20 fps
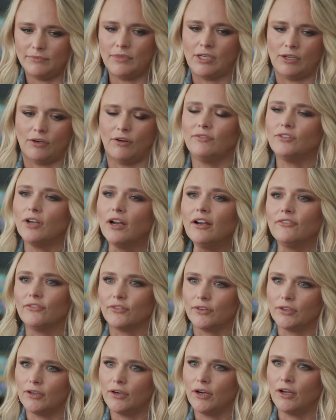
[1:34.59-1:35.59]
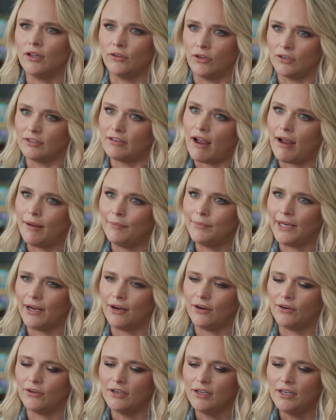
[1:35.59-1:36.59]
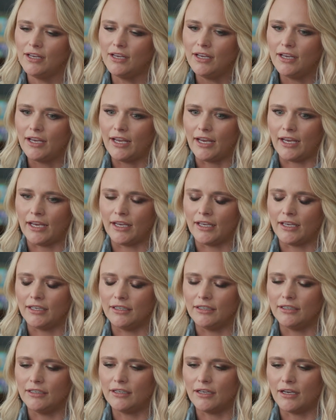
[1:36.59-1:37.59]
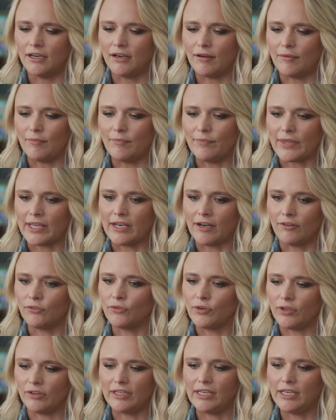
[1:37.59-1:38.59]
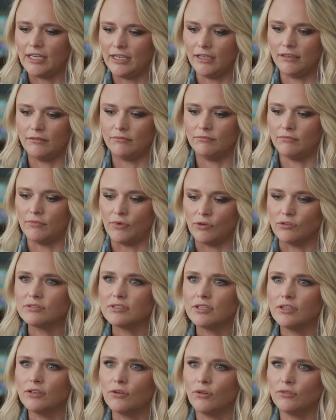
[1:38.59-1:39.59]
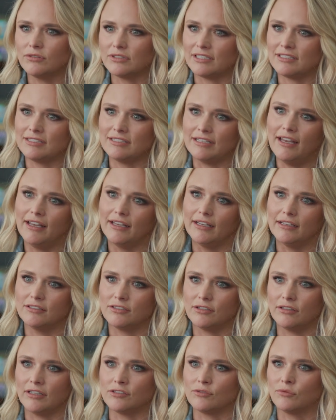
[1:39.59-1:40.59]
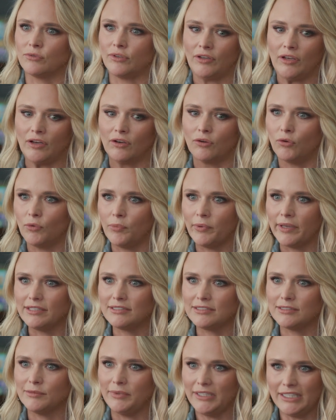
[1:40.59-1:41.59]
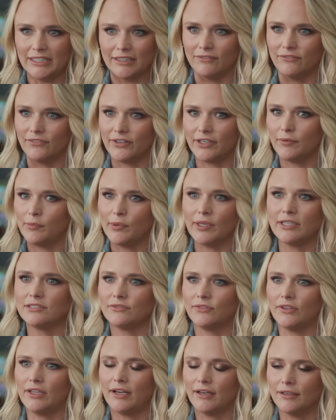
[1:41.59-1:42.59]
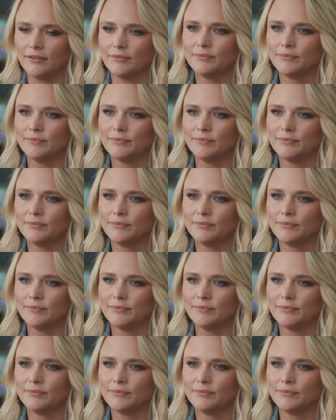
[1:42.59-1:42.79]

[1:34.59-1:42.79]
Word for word: you know, I've done it for a long time now, and, um, and I've really hit most of the goals I set, so that's a really cool place to be. I'm very blessed for that.